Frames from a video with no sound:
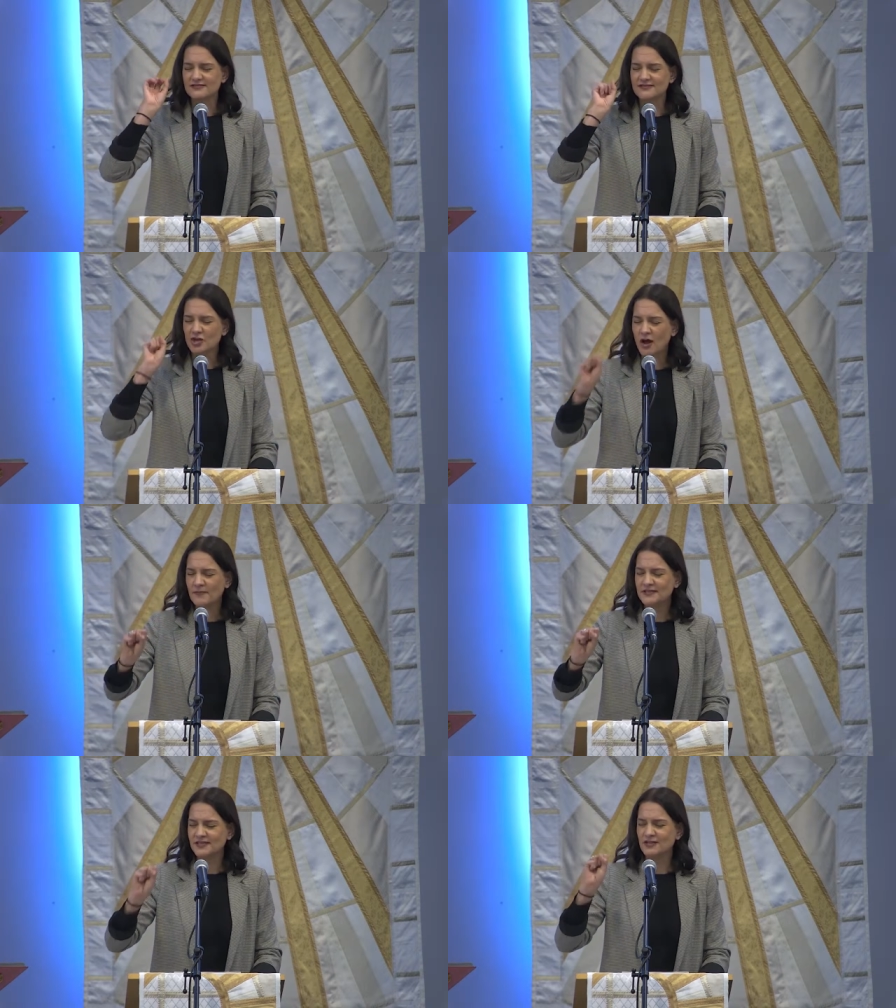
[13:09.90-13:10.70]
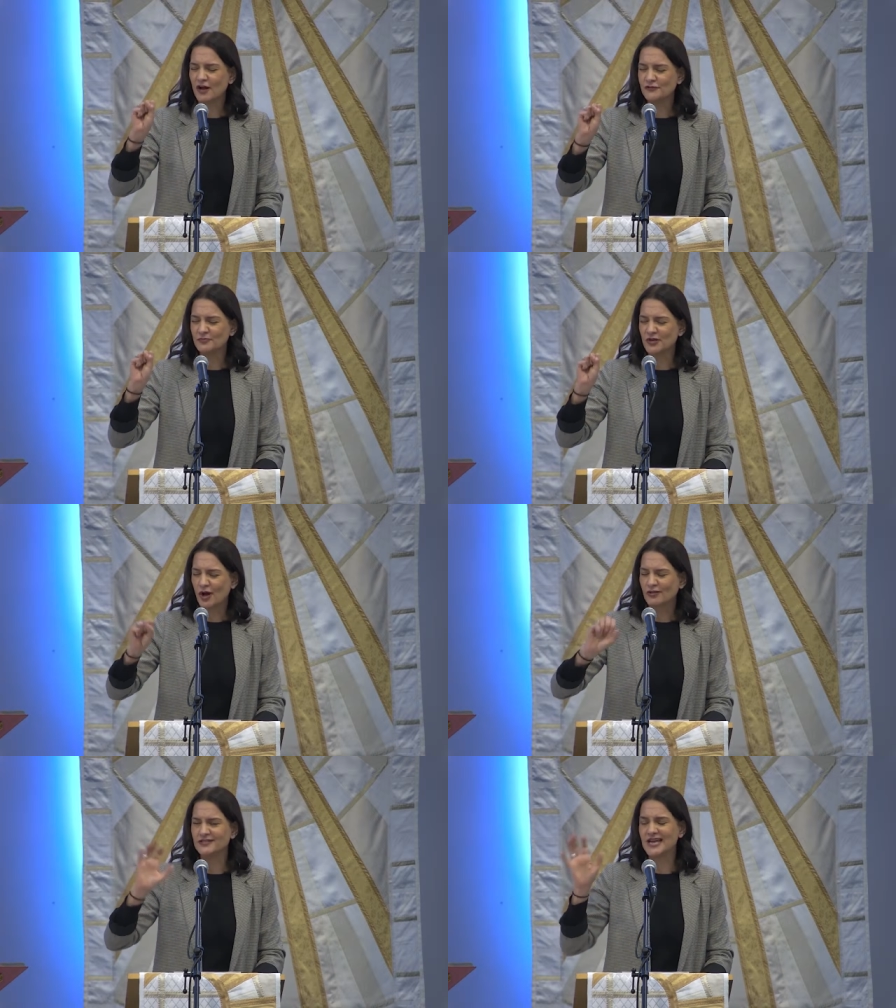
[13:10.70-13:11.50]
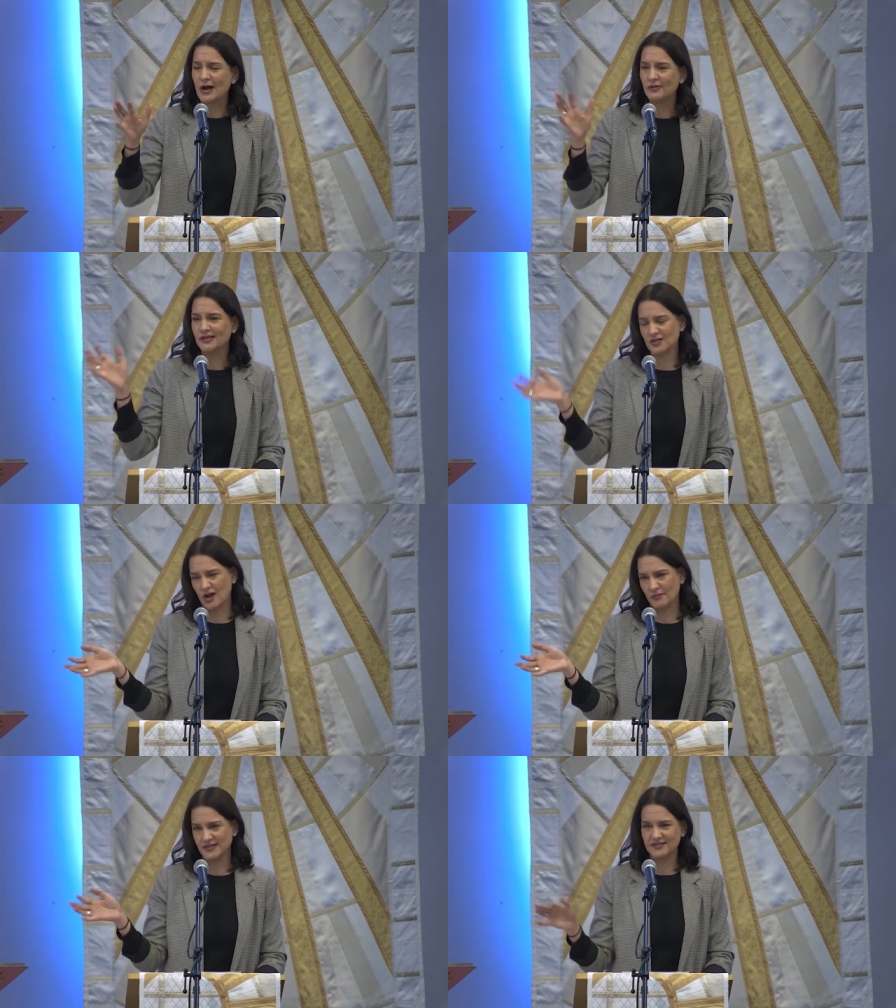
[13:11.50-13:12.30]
Thomas has often been called doubting Thomas.